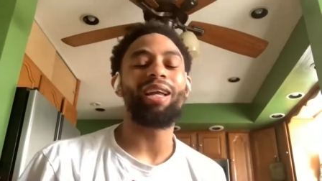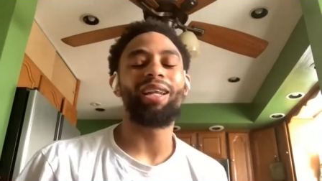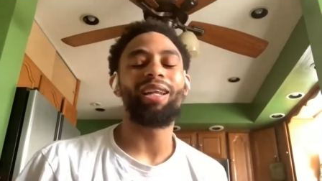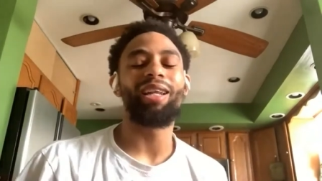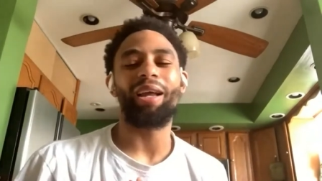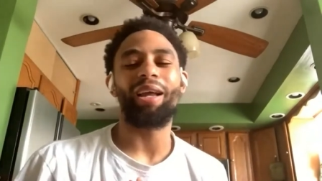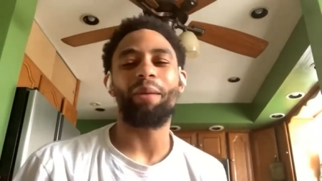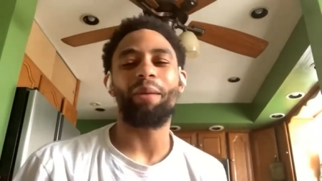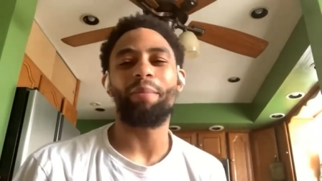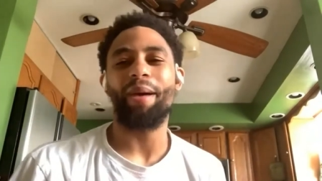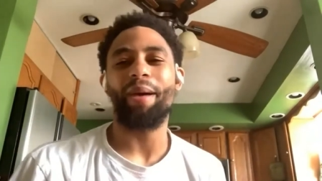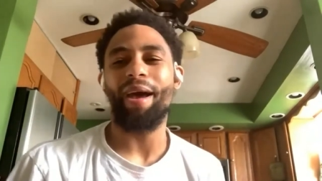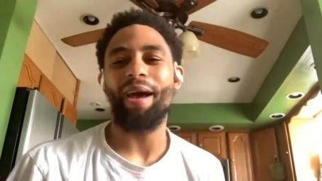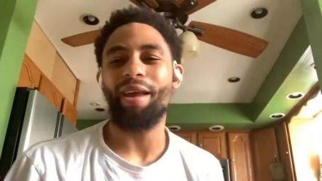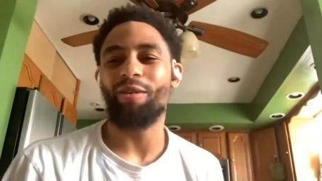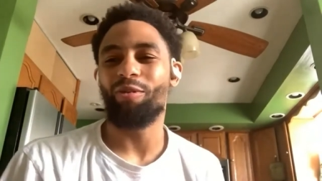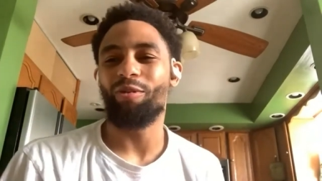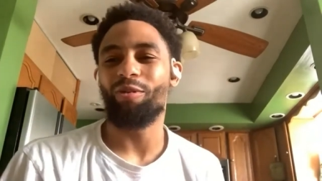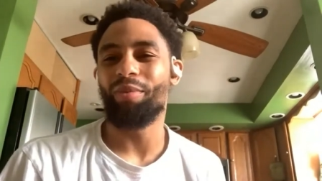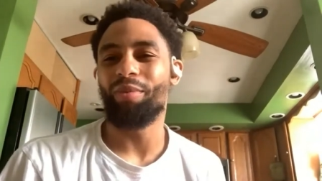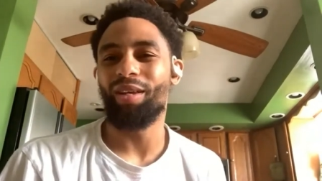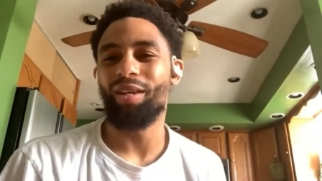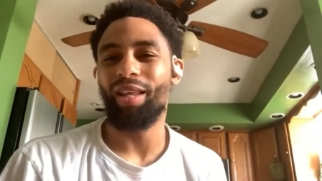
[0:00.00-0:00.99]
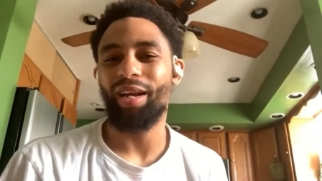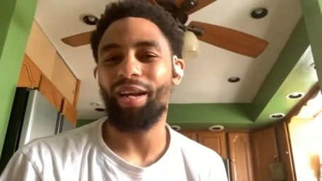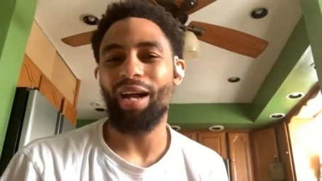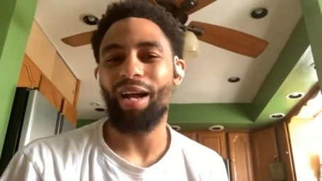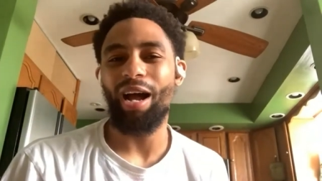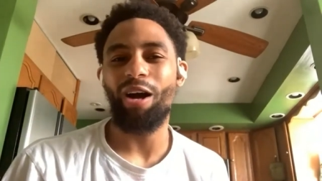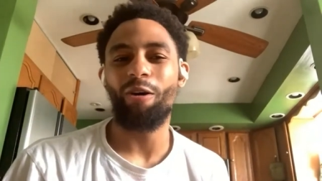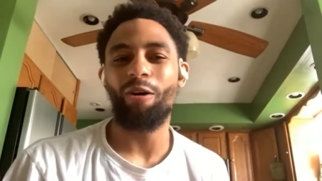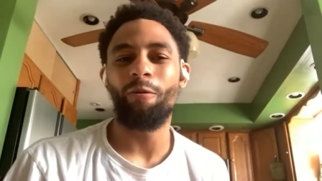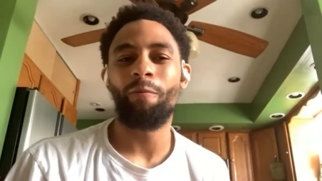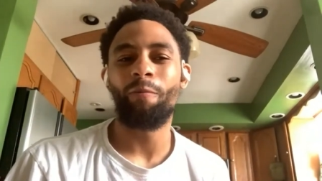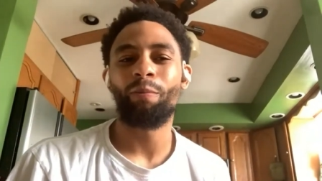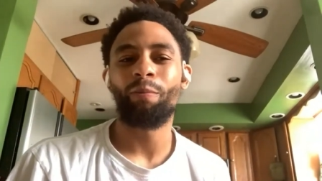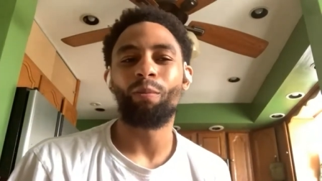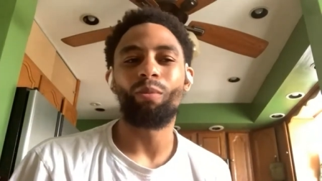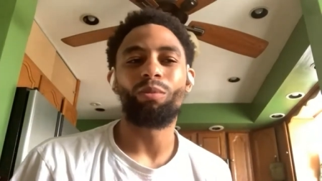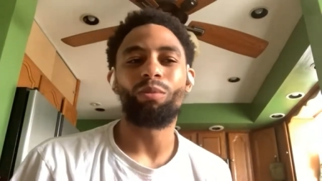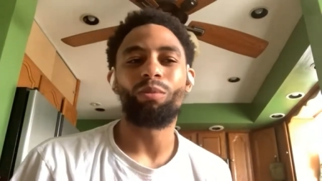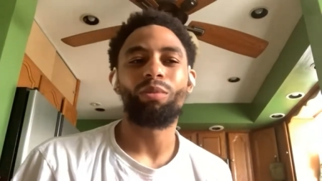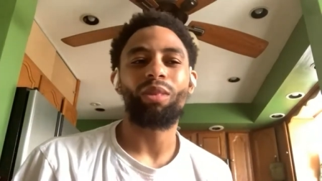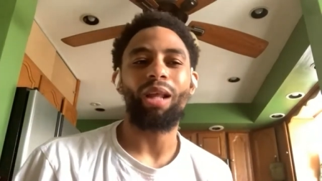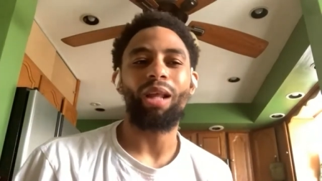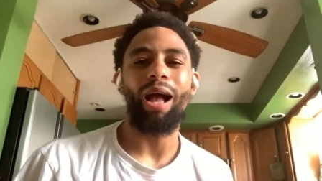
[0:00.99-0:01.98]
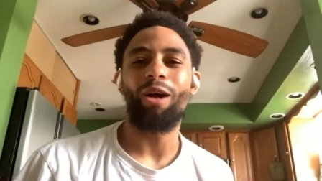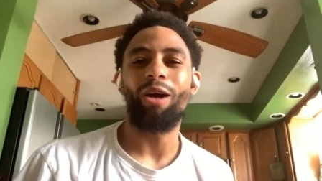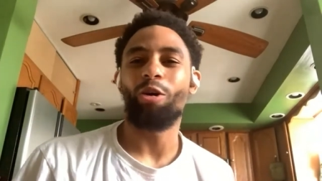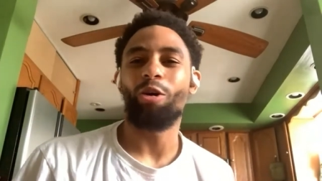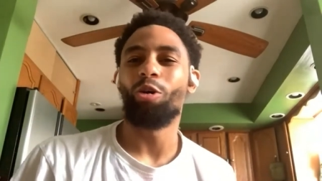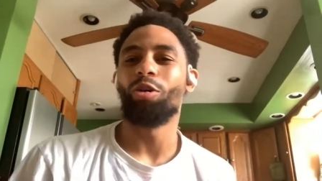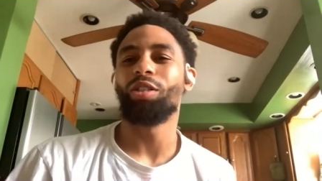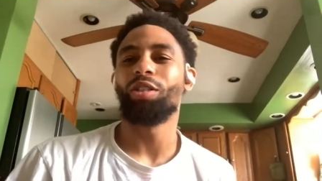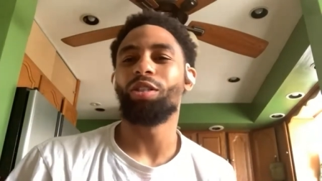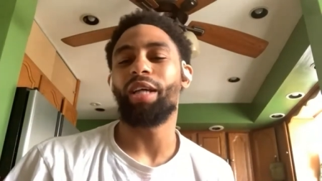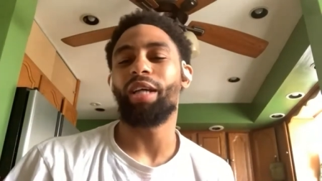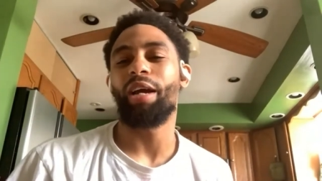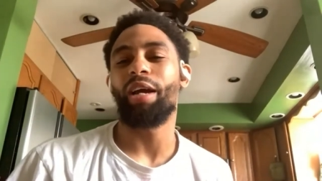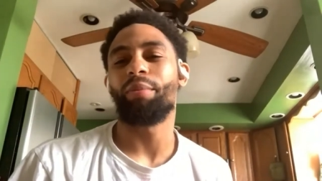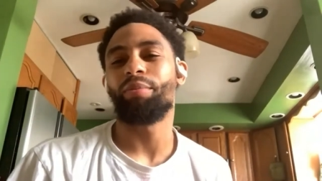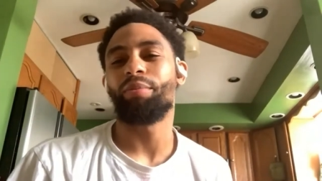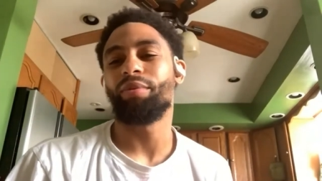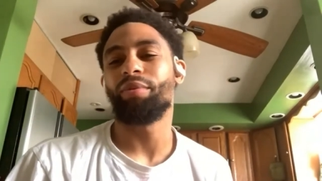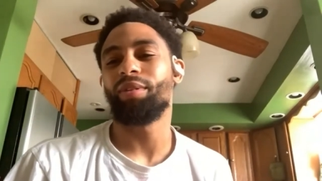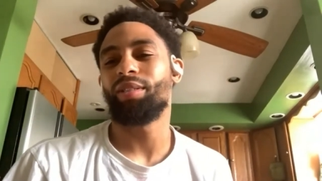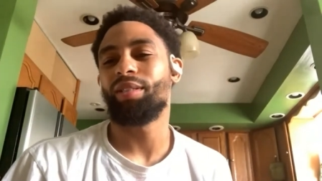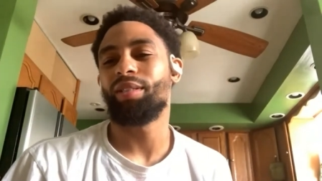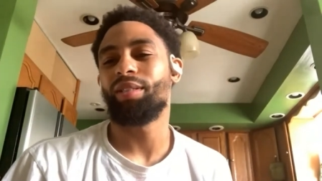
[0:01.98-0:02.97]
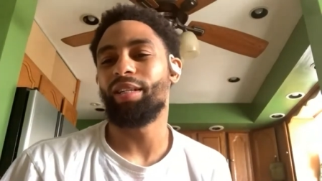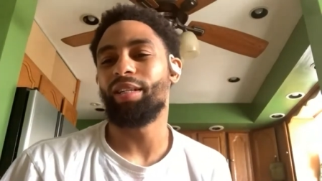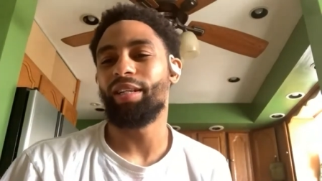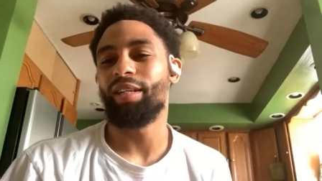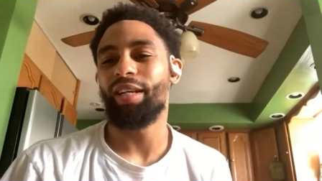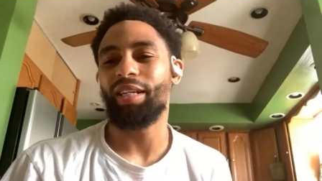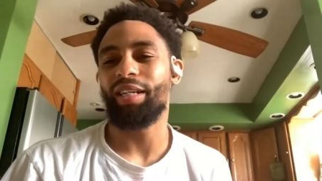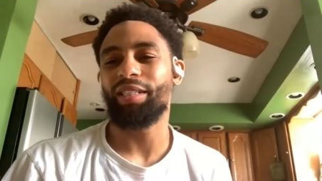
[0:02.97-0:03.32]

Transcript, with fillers: kind of like a pattern with me. Like I'll go to Cyprus, then the